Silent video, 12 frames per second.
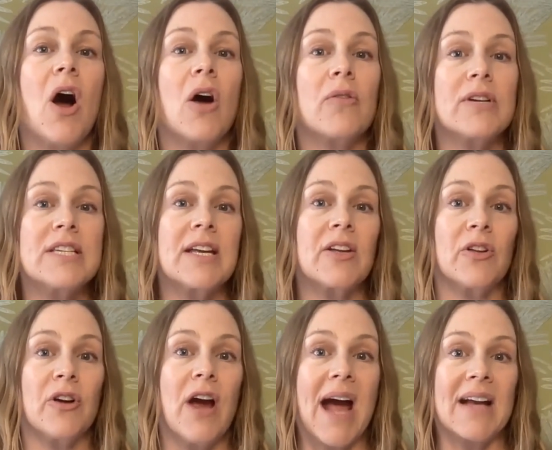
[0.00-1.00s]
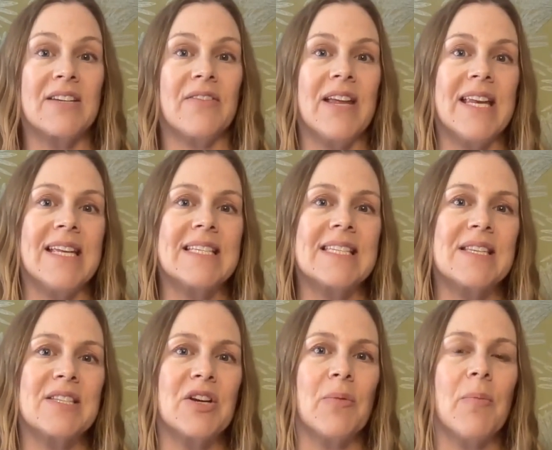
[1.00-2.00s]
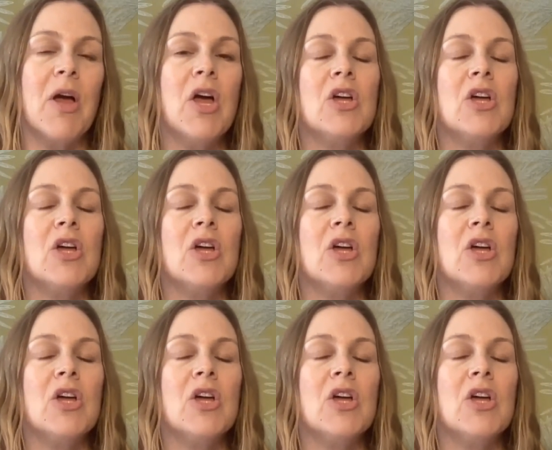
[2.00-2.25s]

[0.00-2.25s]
our reticular activating system